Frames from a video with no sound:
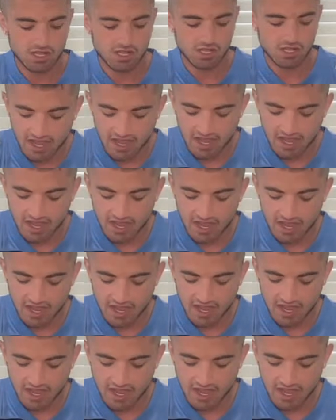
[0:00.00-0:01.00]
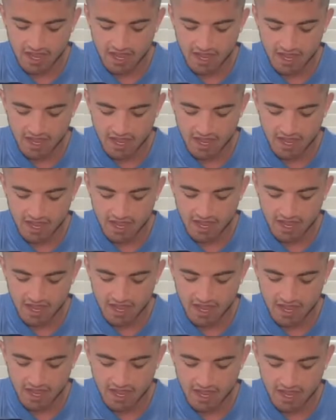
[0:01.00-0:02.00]
that you won't get any runs in
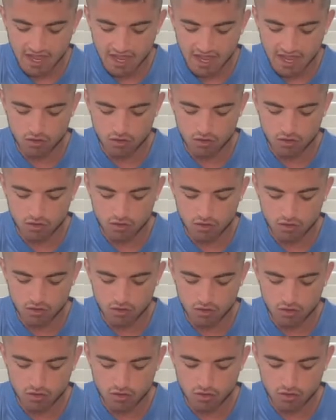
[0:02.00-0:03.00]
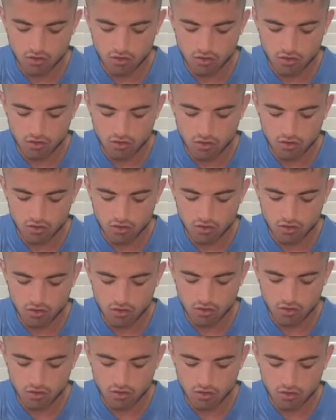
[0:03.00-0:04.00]
your smoke.
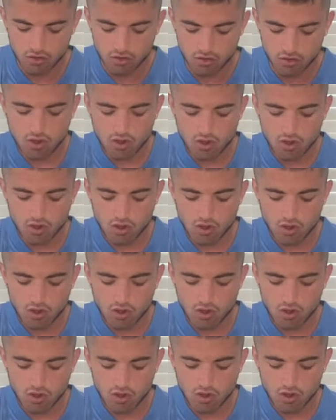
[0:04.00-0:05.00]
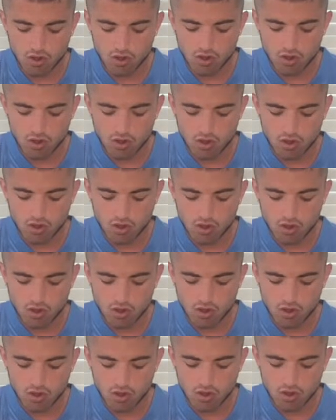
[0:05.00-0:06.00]
So I'm gonna scoop
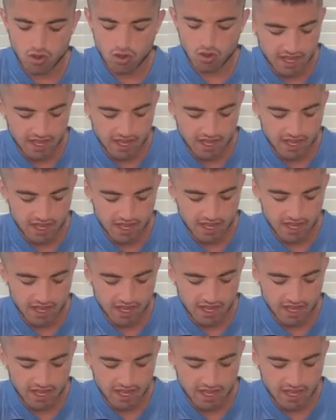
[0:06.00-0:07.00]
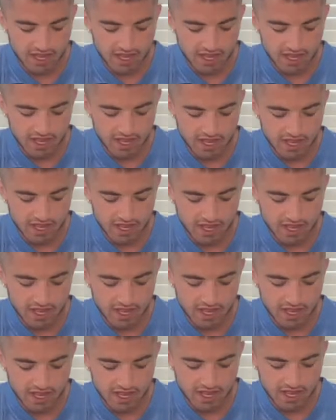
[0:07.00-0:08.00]
herb in a
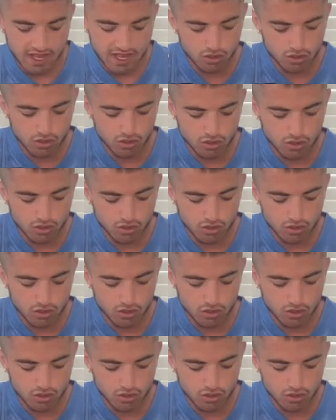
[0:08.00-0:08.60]
point.